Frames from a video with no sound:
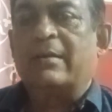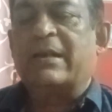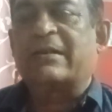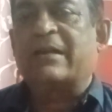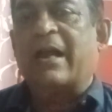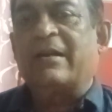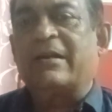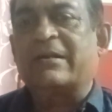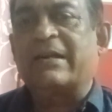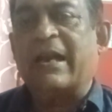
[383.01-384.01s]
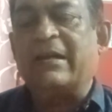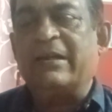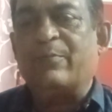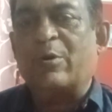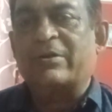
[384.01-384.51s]
just understand
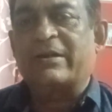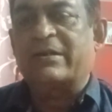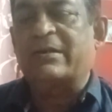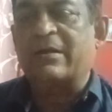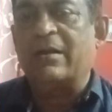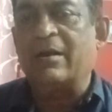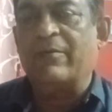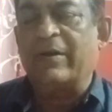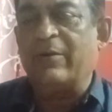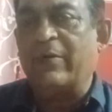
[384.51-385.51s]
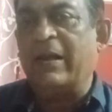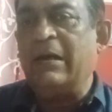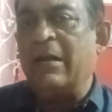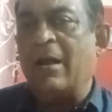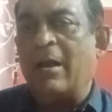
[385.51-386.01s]
the process very
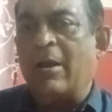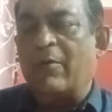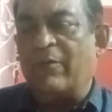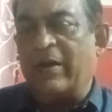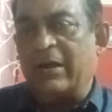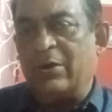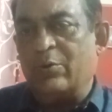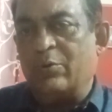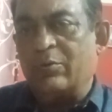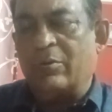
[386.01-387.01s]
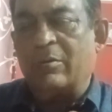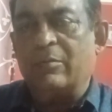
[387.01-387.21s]
well when you